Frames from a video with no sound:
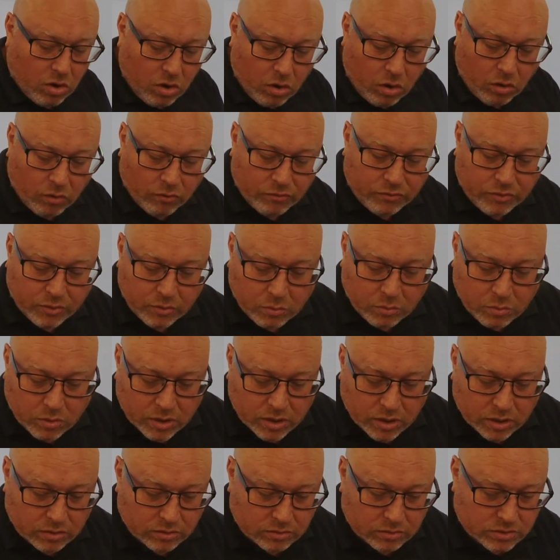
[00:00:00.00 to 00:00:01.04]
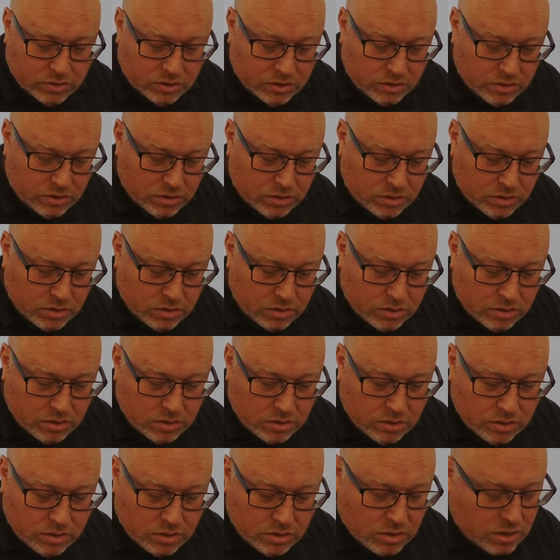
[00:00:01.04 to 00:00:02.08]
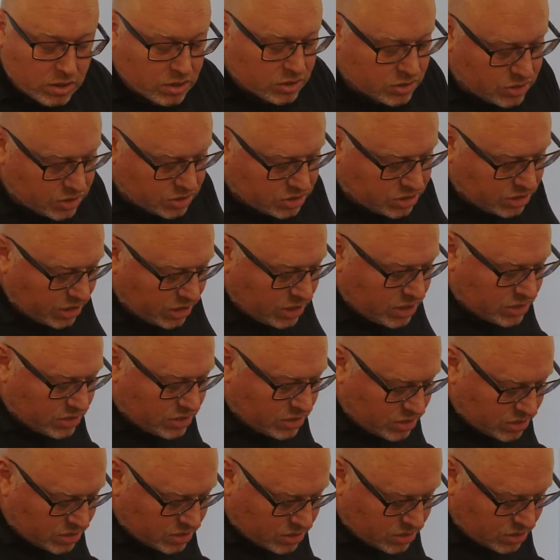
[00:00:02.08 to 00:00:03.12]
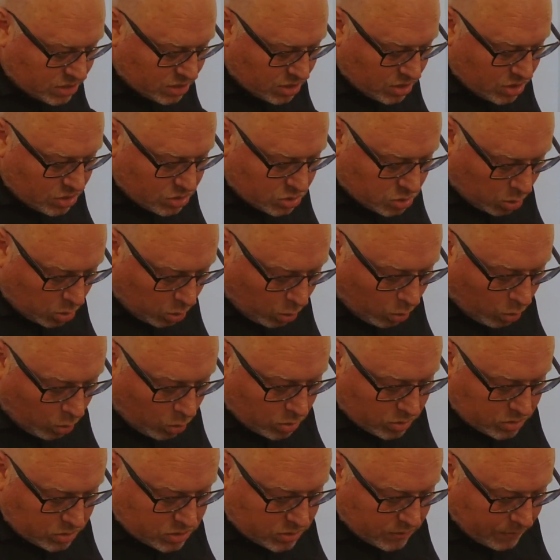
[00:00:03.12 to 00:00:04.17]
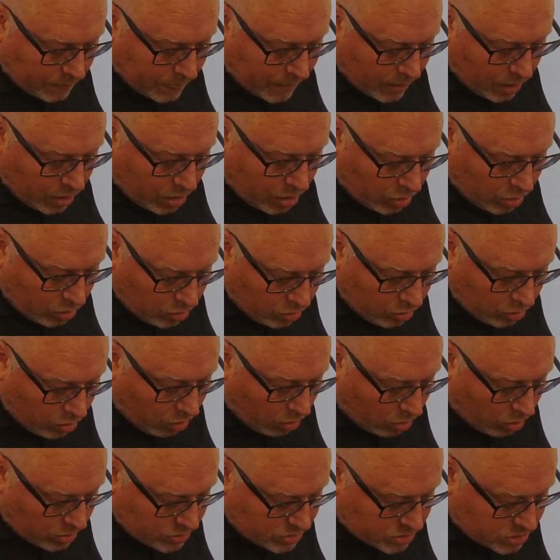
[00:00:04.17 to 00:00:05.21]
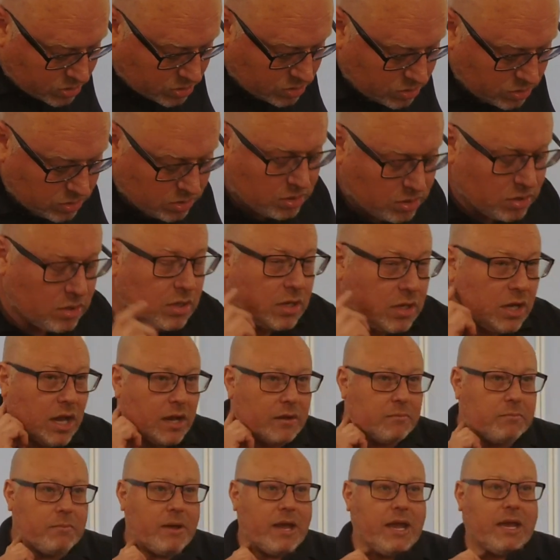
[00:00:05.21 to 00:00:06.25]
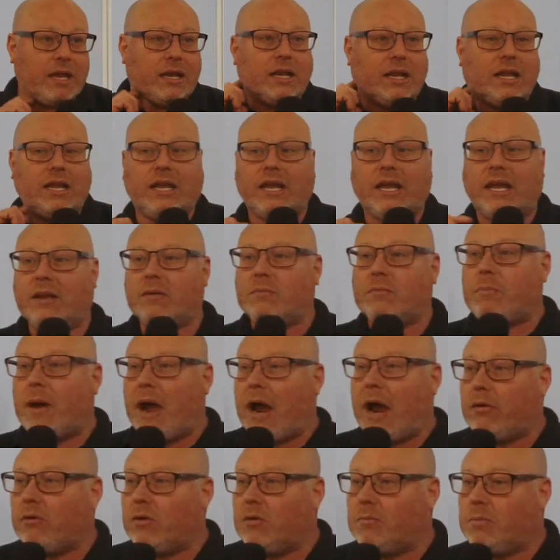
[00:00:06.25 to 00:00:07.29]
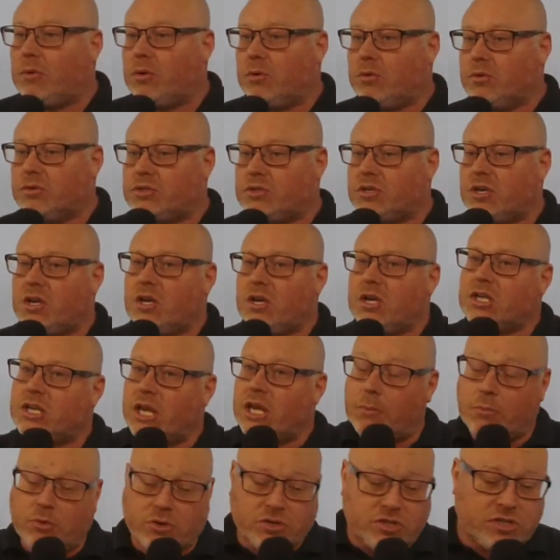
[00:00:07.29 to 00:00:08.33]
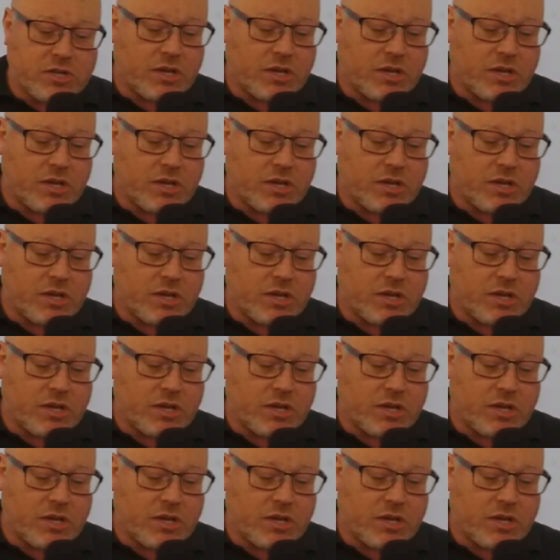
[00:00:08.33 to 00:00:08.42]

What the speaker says: of the world. So Jesus taught a lot and mainly in parables. It was